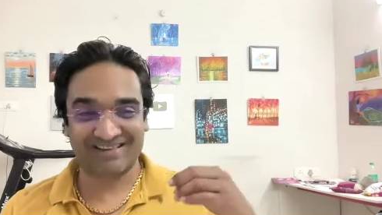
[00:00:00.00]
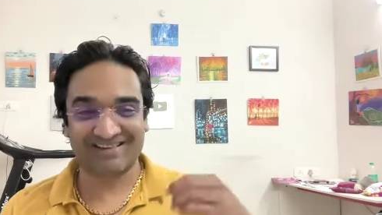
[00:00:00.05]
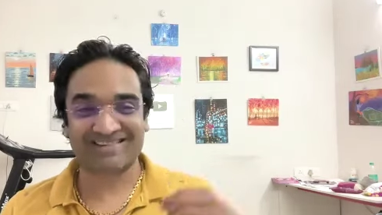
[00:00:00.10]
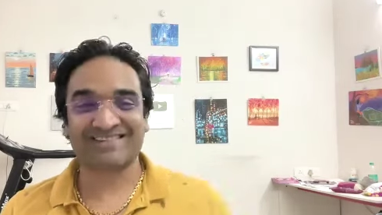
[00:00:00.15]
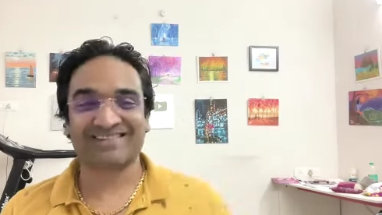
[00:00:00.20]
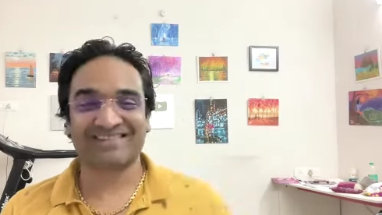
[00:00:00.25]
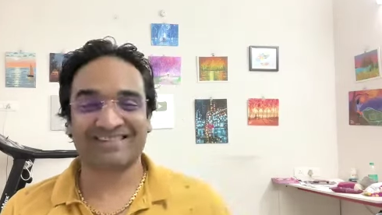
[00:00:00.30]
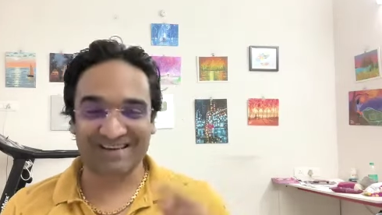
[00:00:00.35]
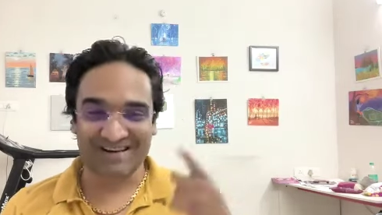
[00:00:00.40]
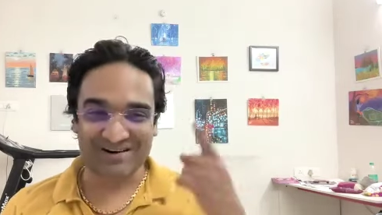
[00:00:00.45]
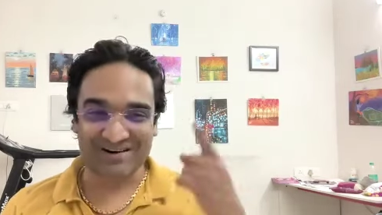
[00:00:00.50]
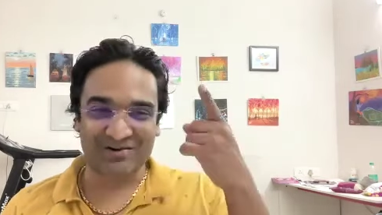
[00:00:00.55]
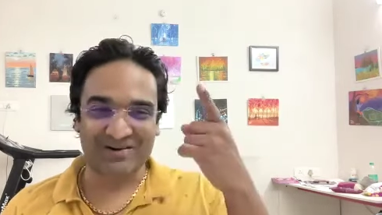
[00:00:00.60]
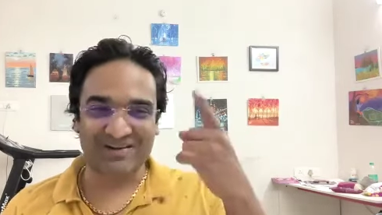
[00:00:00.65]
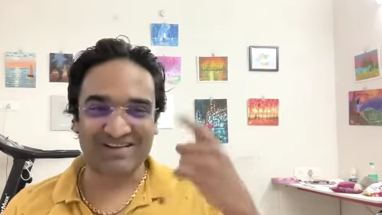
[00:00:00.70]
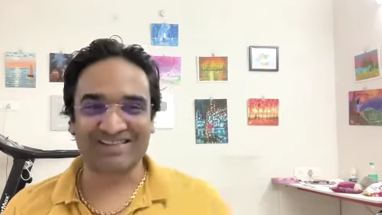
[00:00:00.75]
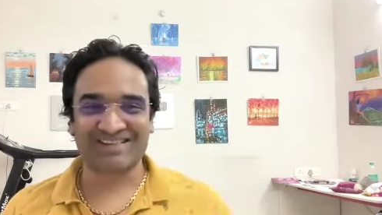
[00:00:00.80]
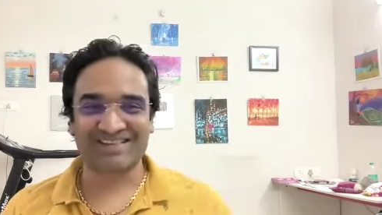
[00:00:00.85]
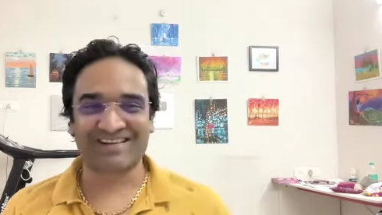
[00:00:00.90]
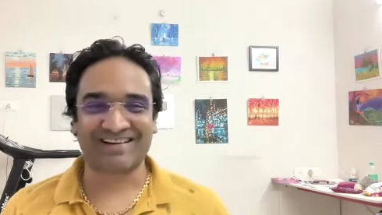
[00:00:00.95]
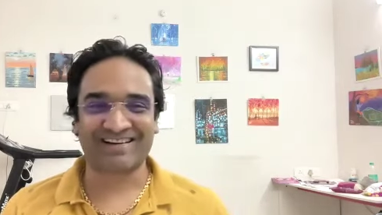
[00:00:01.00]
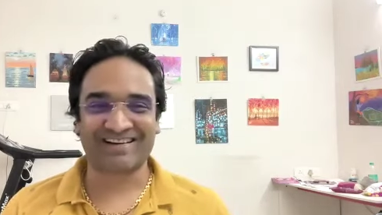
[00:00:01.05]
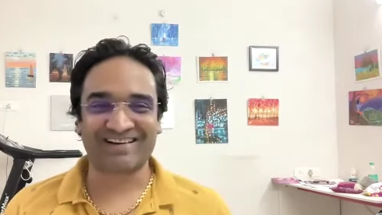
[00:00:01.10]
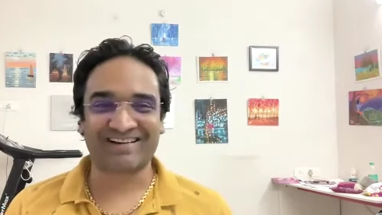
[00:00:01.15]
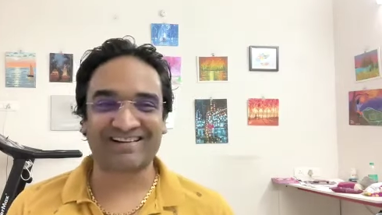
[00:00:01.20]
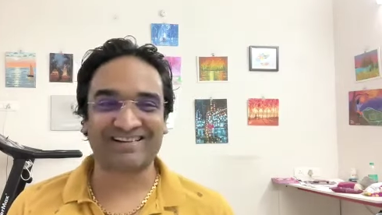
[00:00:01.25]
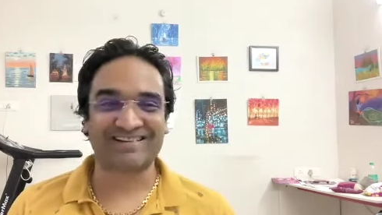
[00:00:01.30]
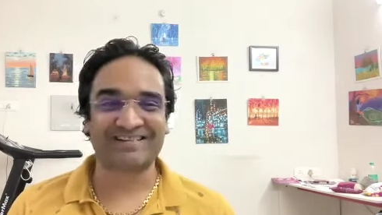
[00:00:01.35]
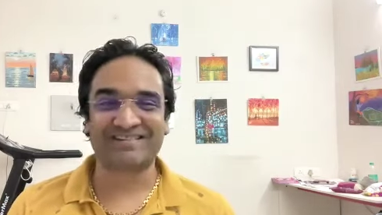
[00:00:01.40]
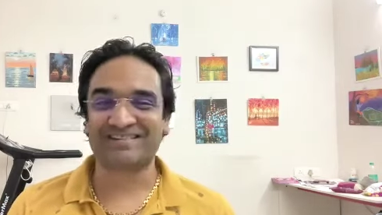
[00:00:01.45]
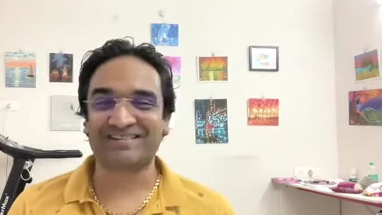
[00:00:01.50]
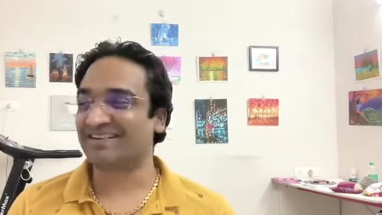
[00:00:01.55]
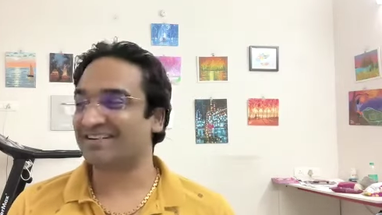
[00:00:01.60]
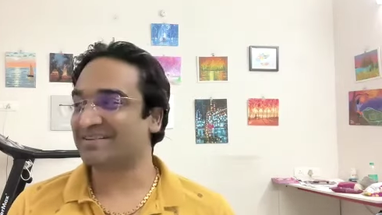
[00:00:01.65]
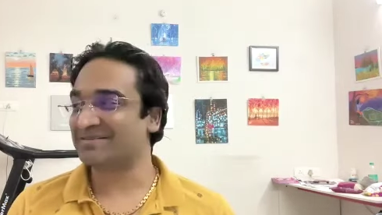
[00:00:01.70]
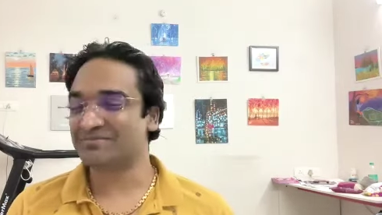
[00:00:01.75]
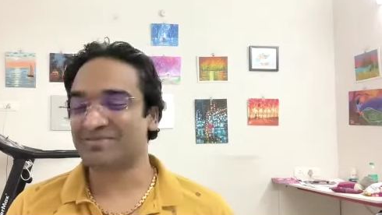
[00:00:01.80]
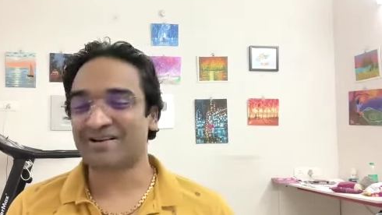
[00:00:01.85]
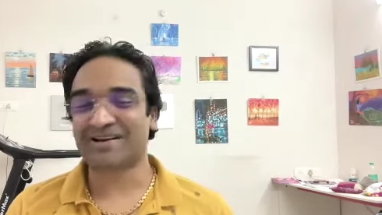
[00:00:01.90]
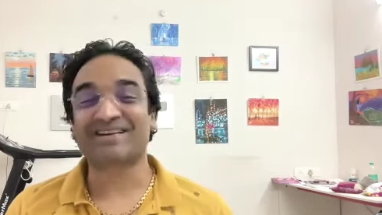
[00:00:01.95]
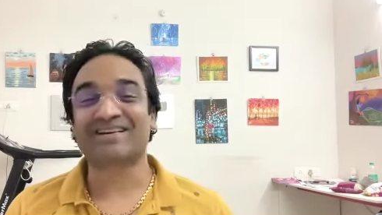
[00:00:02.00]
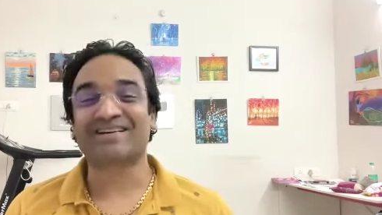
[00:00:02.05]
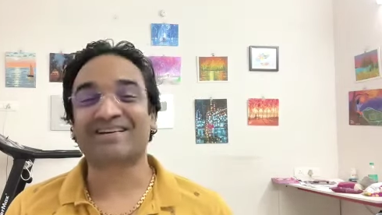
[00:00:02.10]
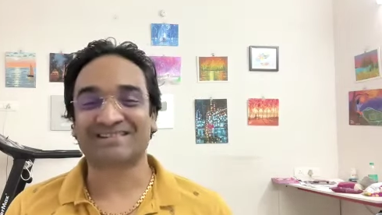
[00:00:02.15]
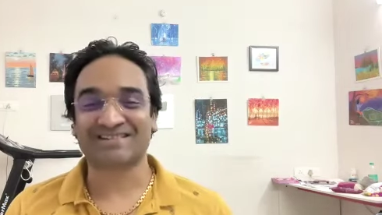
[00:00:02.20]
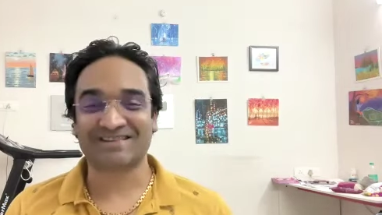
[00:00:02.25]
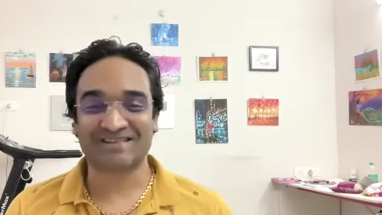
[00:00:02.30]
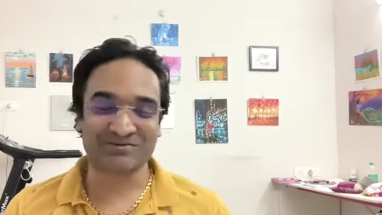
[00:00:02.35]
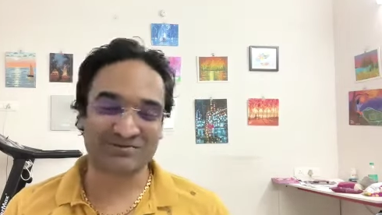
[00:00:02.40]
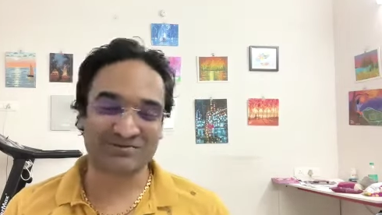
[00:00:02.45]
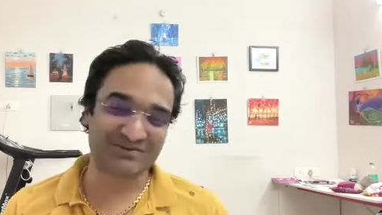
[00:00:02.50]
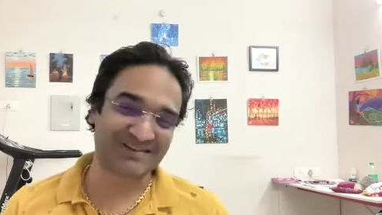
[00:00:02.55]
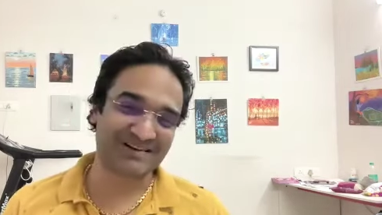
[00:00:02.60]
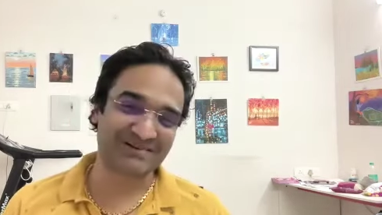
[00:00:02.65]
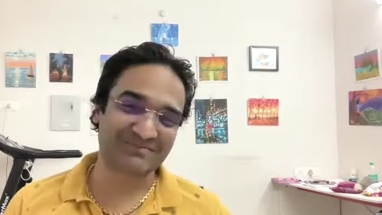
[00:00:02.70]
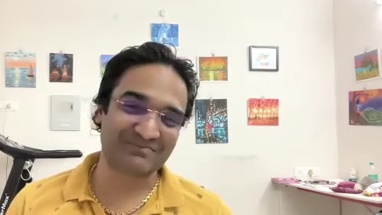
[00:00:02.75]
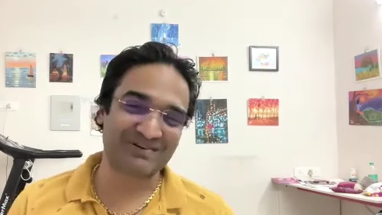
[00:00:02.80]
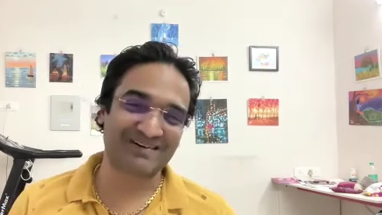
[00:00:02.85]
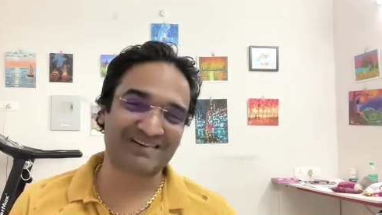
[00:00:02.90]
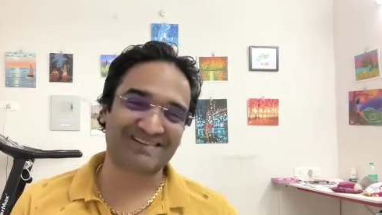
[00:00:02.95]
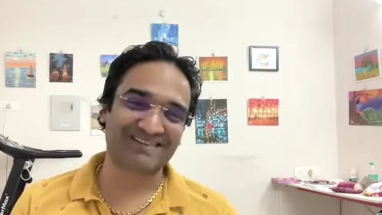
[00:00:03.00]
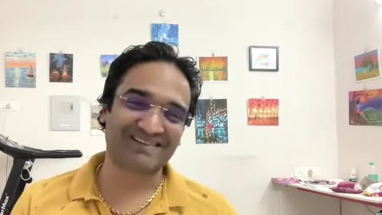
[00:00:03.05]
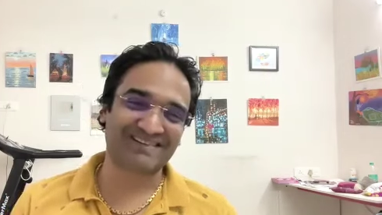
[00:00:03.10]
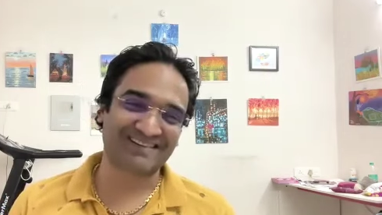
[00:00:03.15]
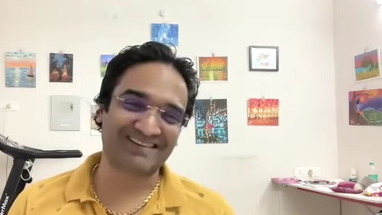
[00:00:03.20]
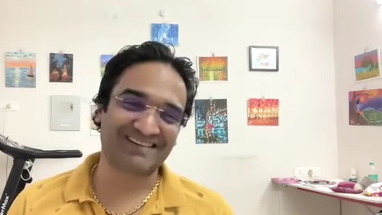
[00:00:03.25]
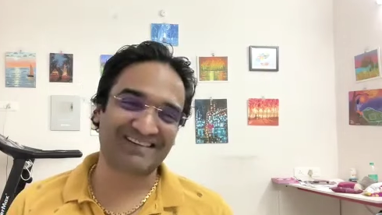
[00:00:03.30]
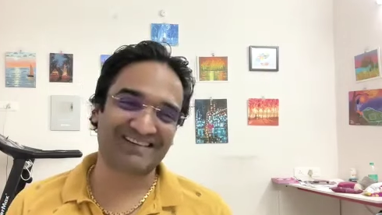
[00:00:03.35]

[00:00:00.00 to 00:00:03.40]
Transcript: yes, they are nodding their head. Turn back and see who is that person.